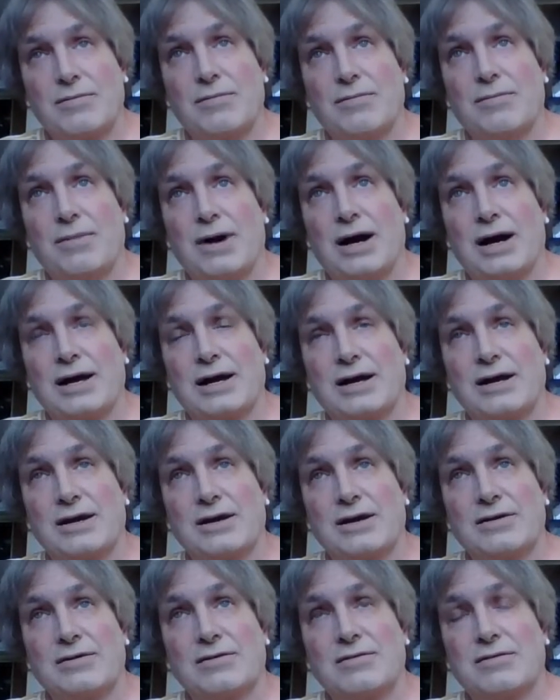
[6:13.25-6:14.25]

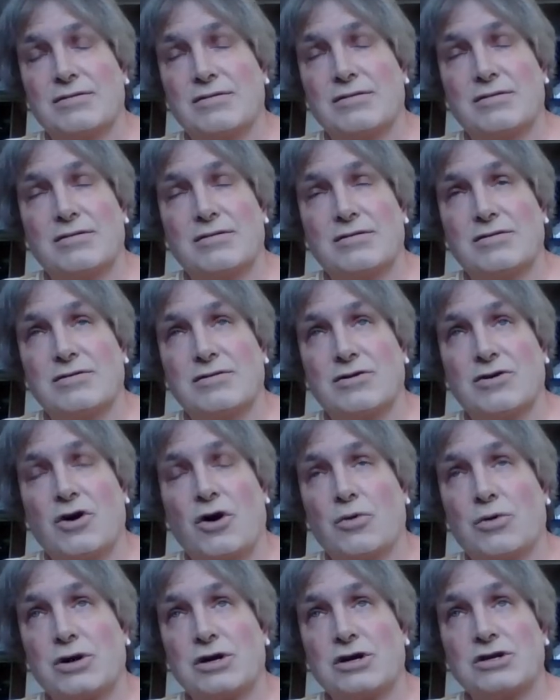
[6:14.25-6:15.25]
my
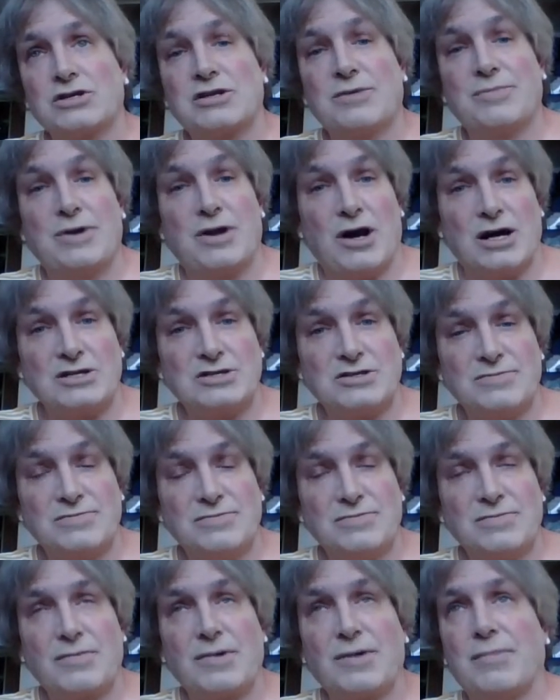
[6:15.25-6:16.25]
coworkers have been awesome.